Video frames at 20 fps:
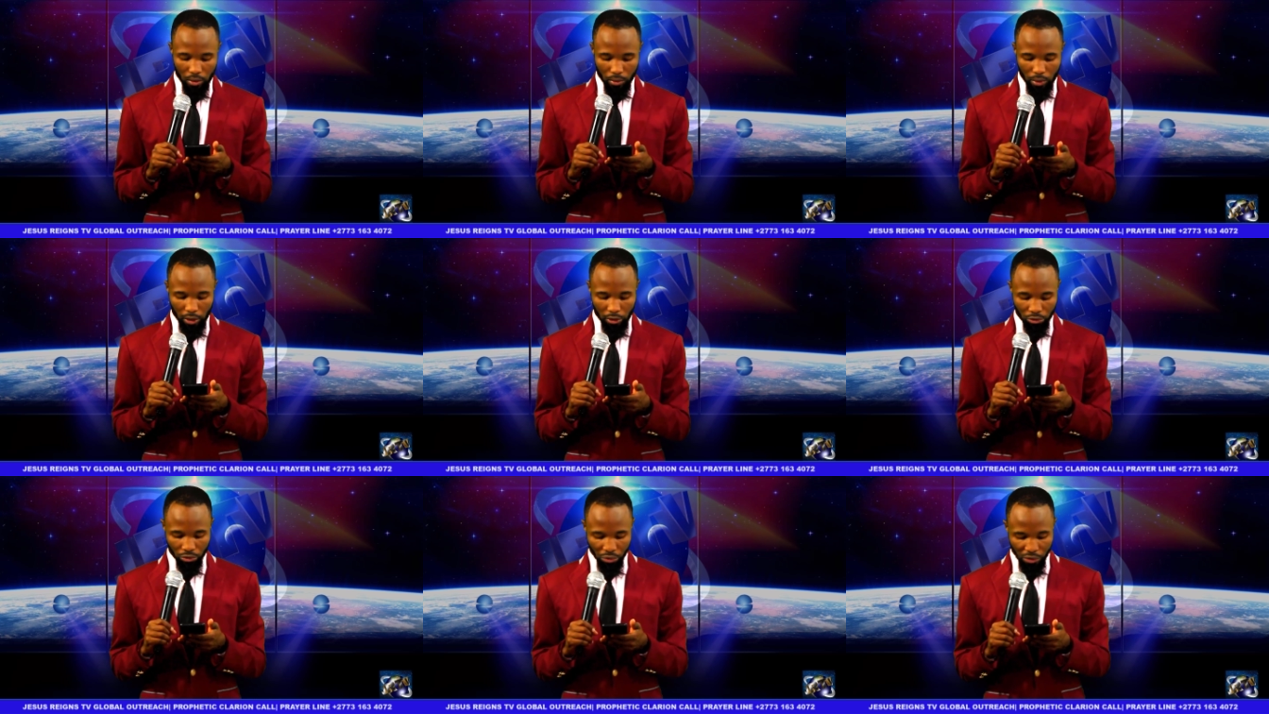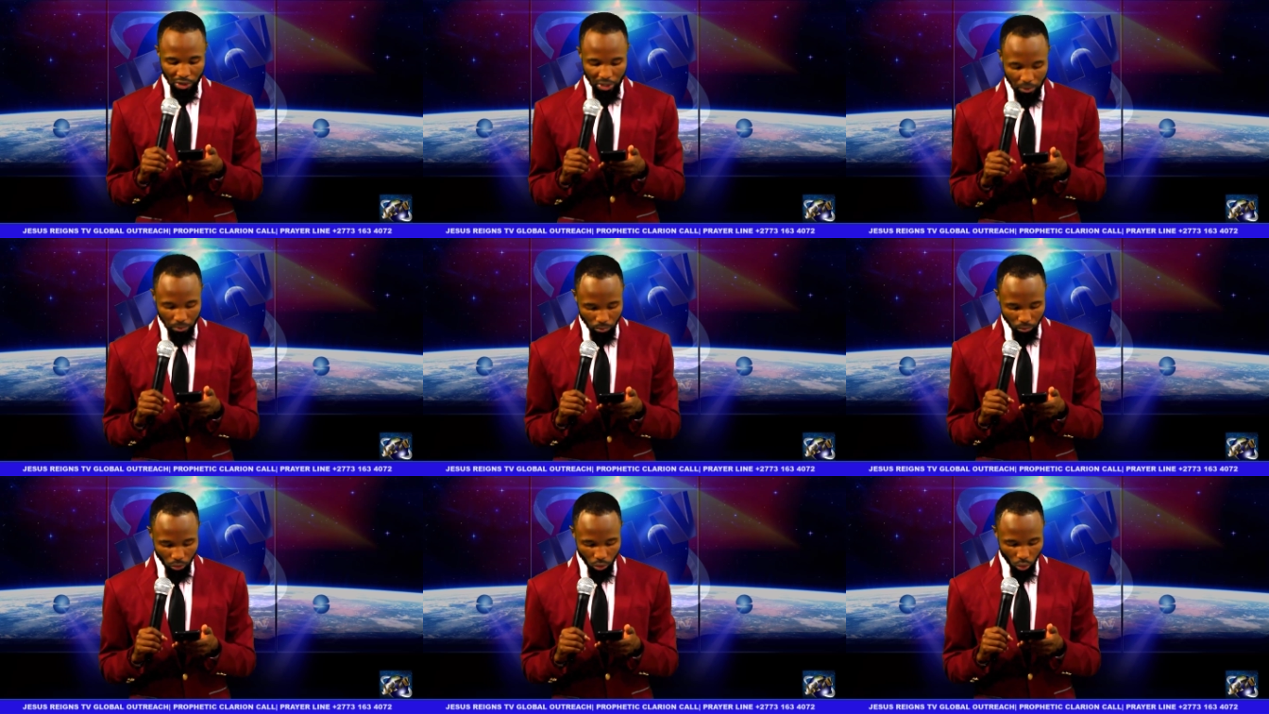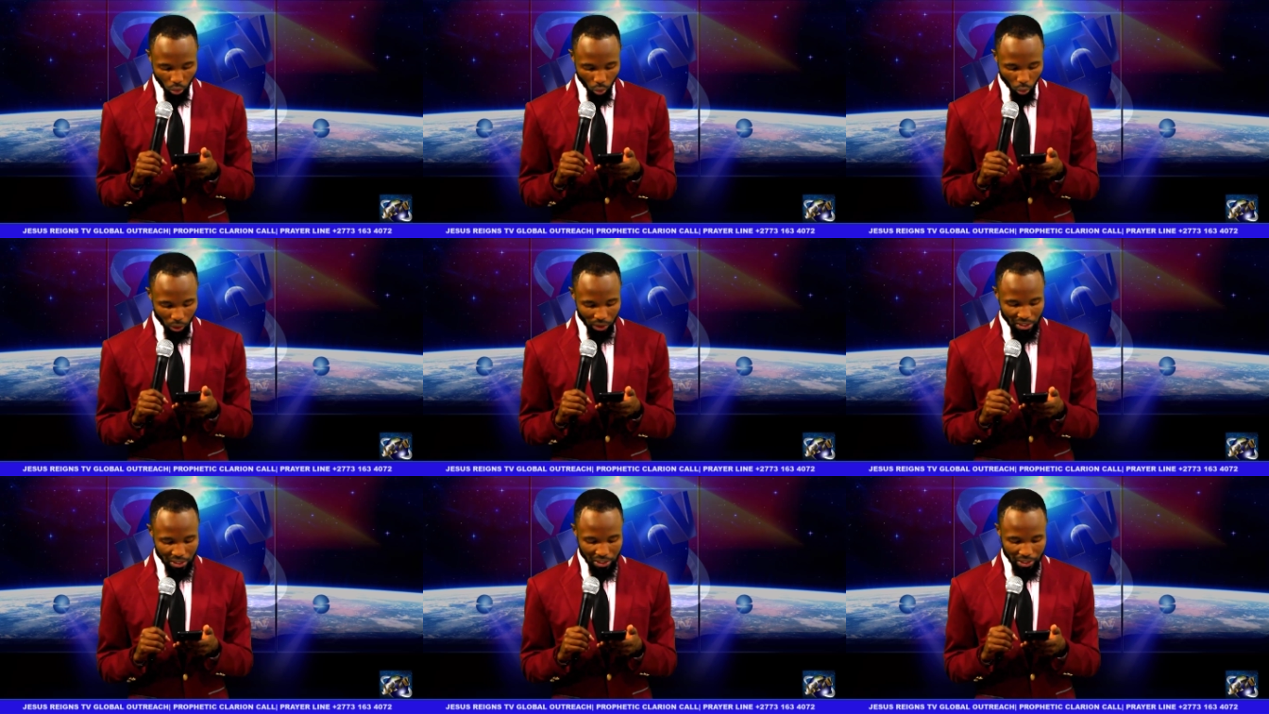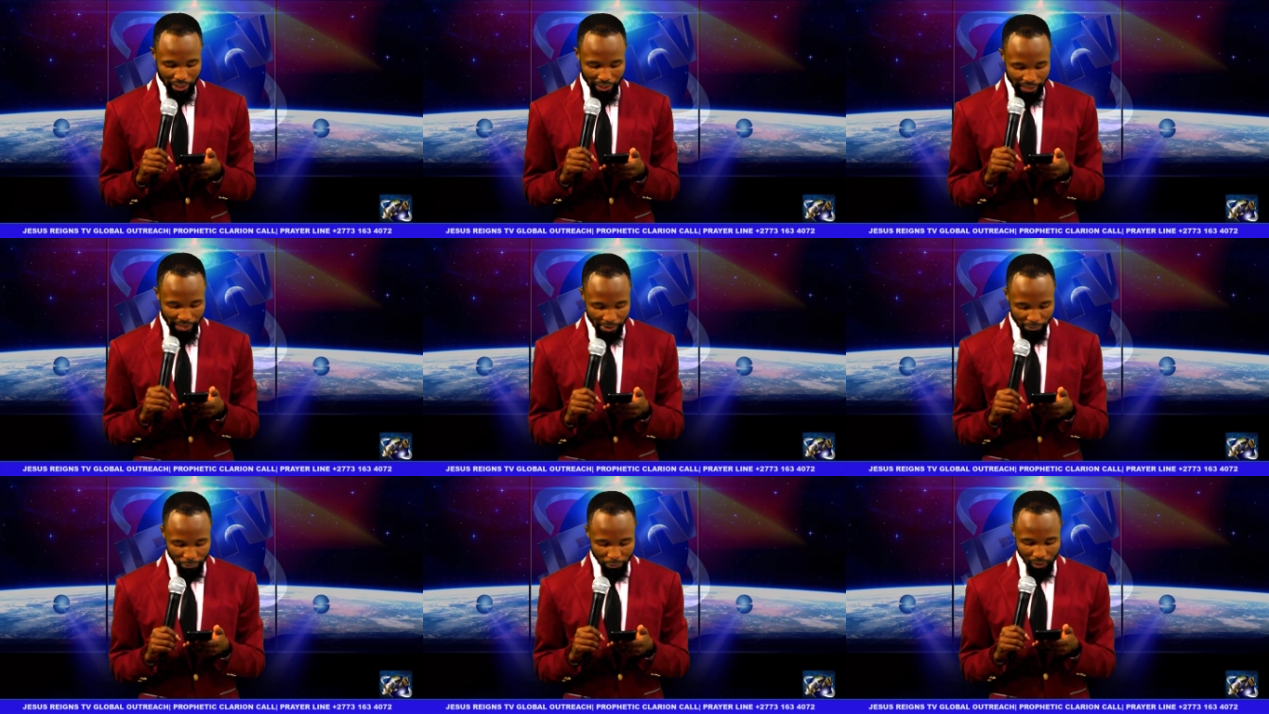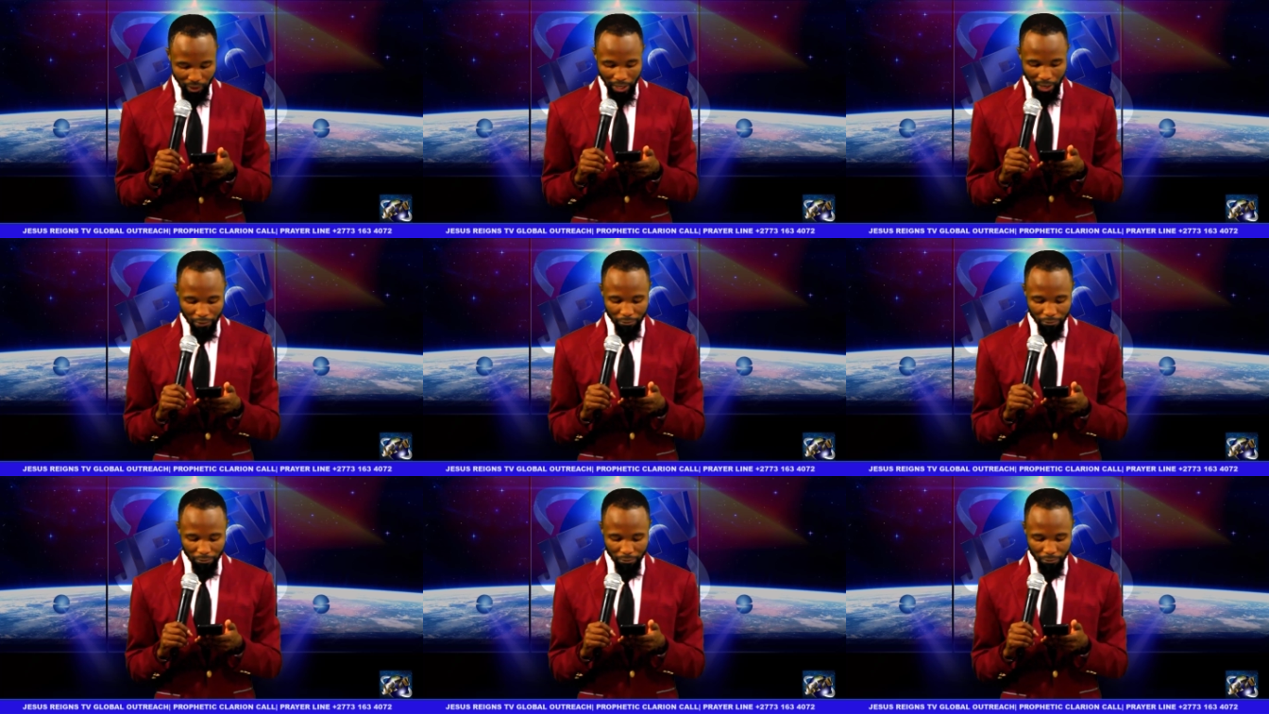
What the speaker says: The dream was left